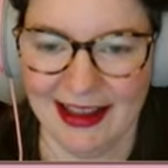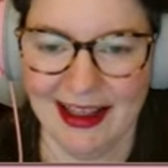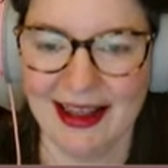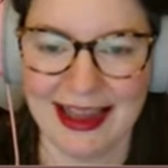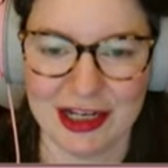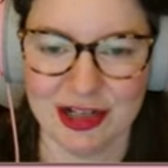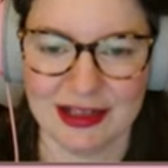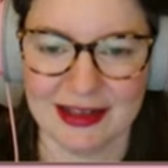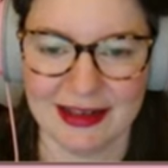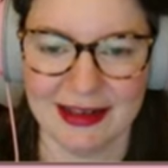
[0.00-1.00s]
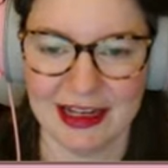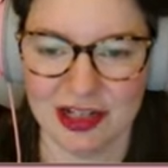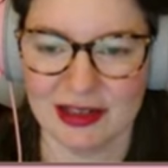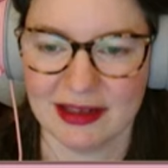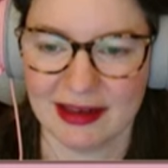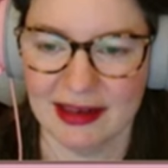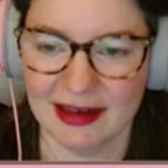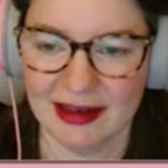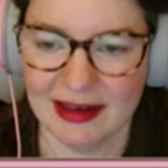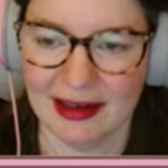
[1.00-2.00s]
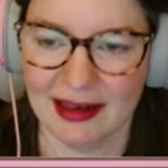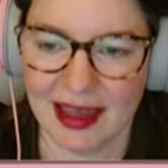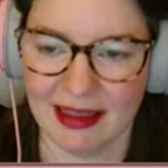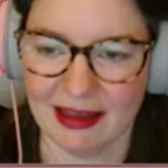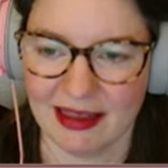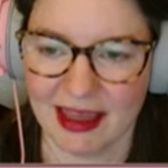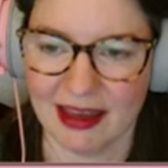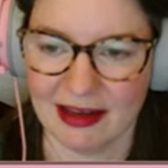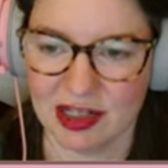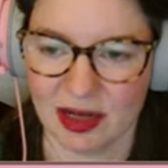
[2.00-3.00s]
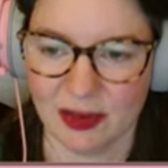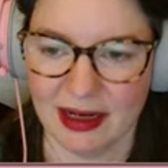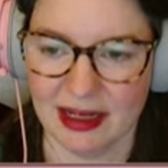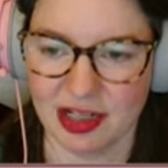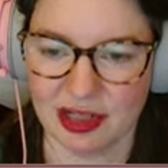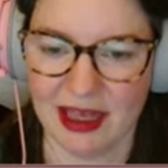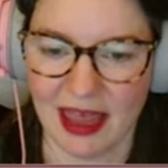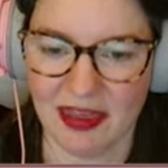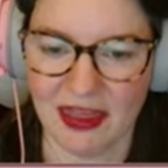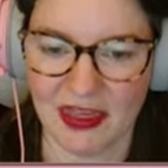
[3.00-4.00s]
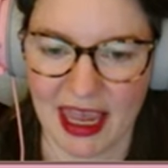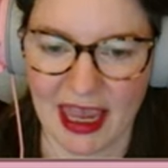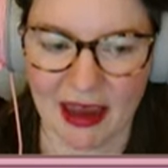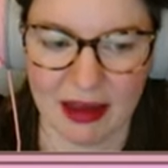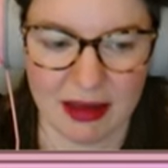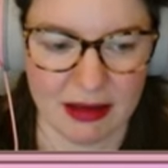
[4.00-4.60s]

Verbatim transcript: Let's just get the thing, shall we? Let's just get the thing.